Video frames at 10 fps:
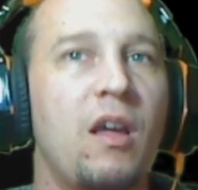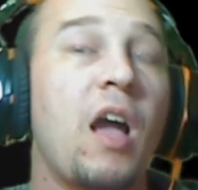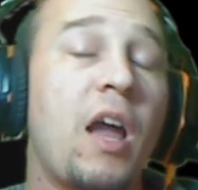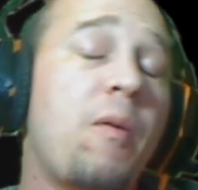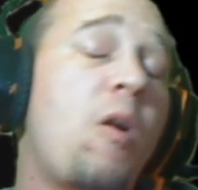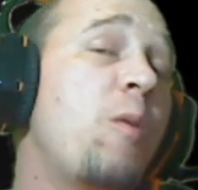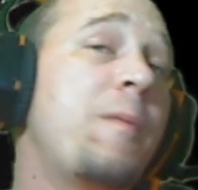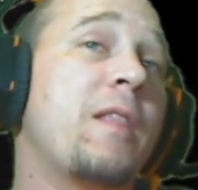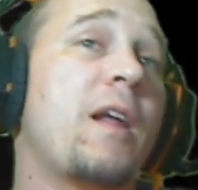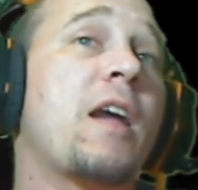And I'm
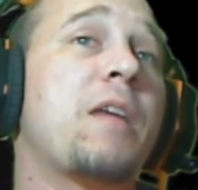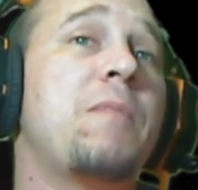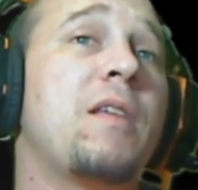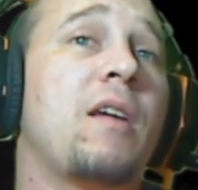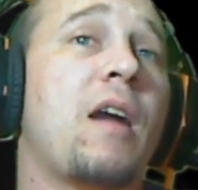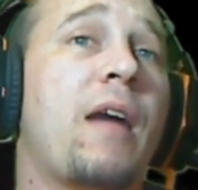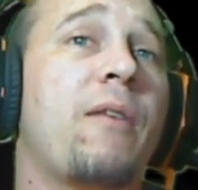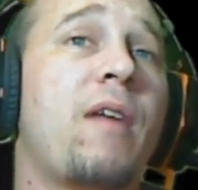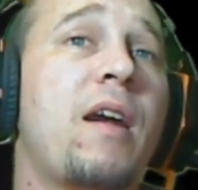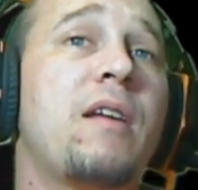hoping that I can be the guy,
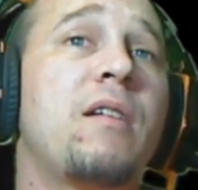right?